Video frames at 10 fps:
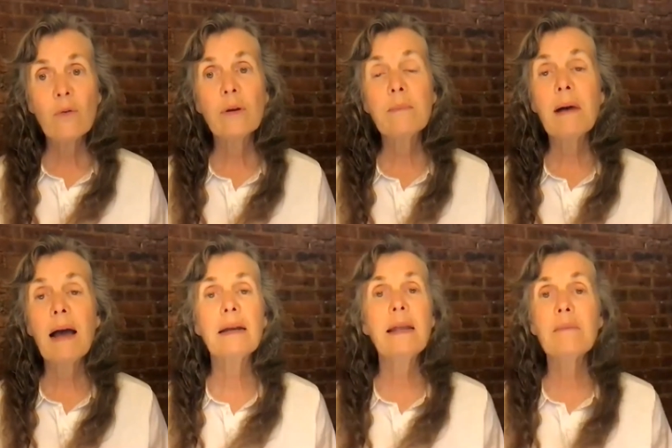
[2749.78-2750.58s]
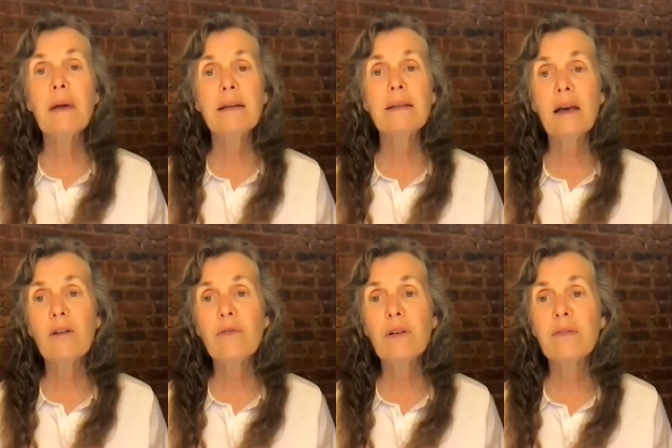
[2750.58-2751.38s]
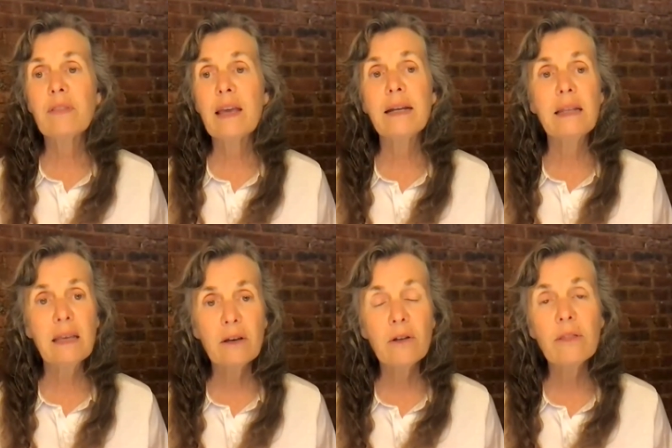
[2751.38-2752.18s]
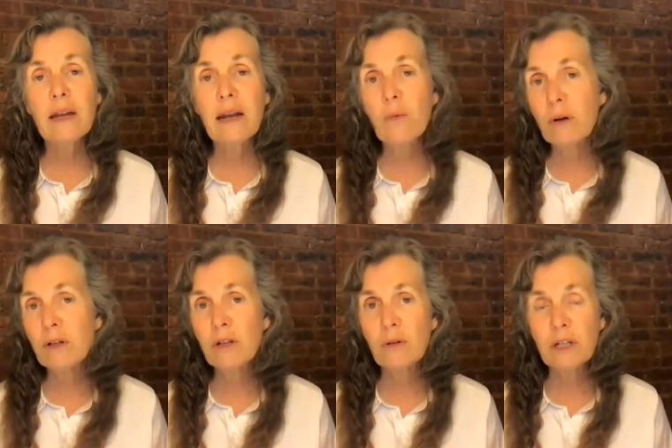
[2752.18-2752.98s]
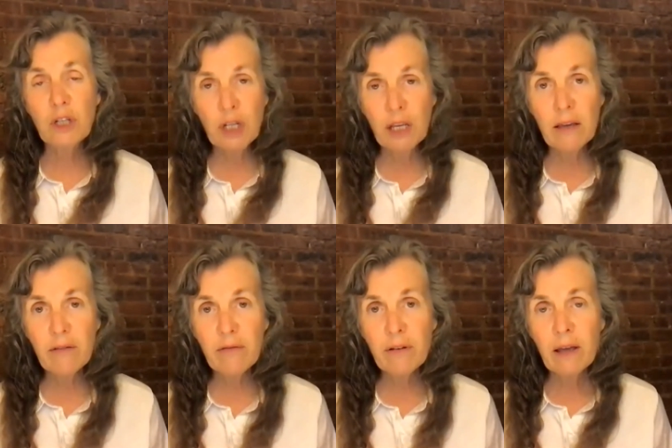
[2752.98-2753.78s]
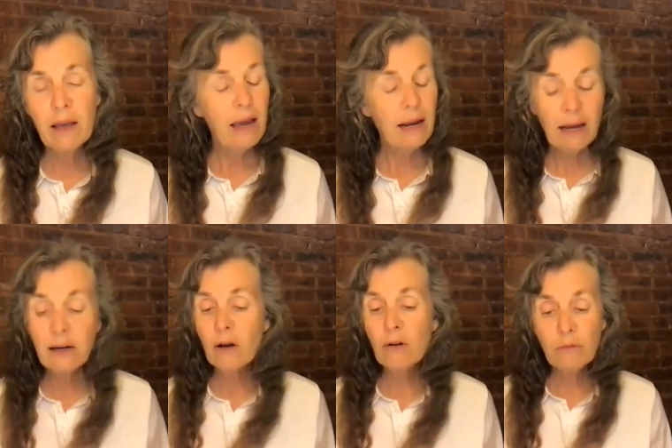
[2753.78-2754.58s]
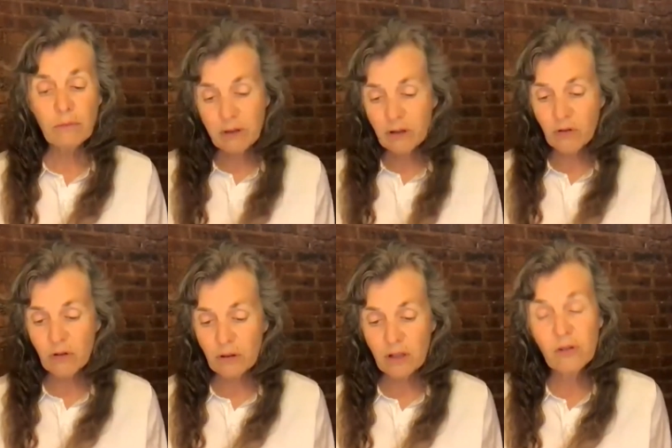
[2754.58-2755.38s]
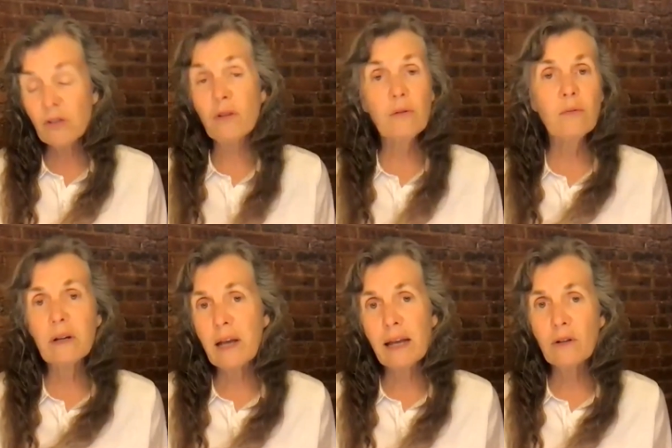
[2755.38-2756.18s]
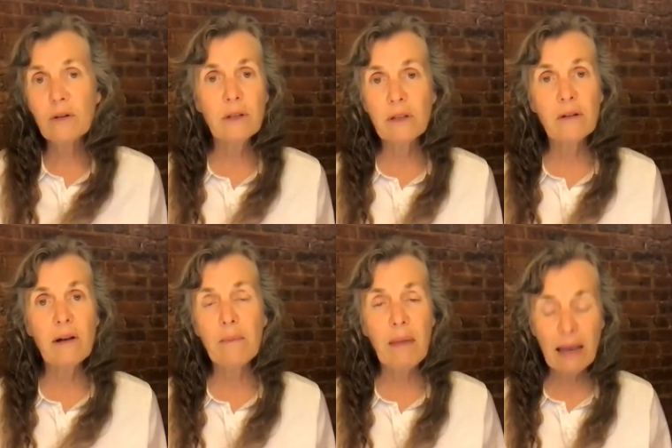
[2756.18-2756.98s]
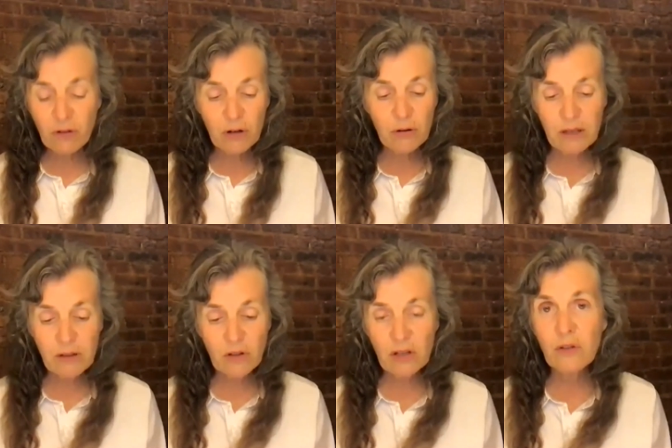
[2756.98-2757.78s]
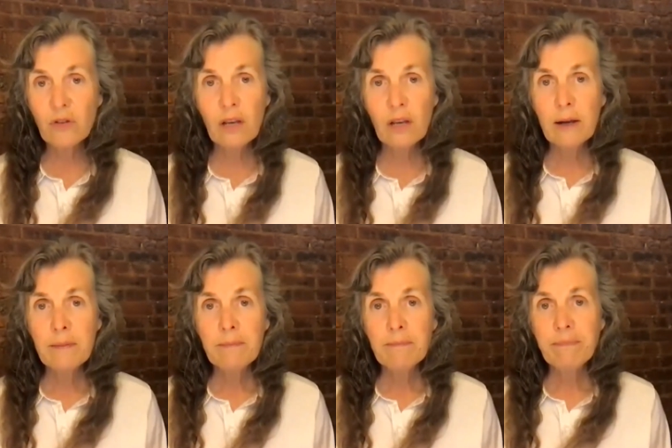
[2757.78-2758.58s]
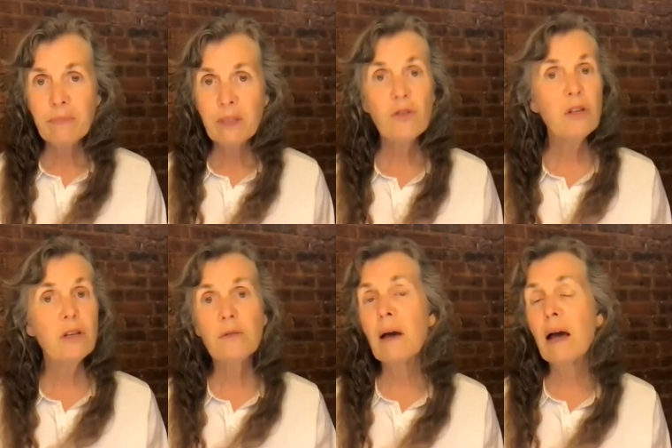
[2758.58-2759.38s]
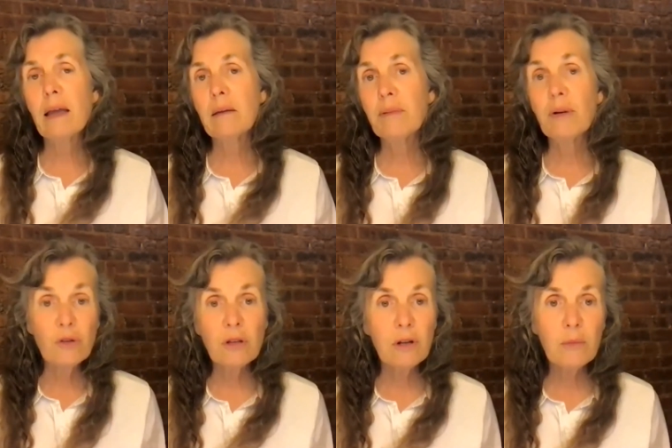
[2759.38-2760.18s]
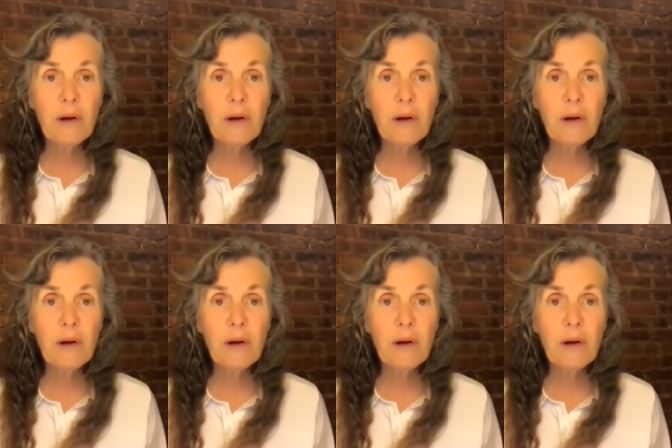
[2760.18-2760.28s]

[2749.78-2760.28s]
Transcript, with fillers: reminding myself of the ideal that I want to achieve. And I know this is this isn't what I do as a grandmaster. This is this is my personal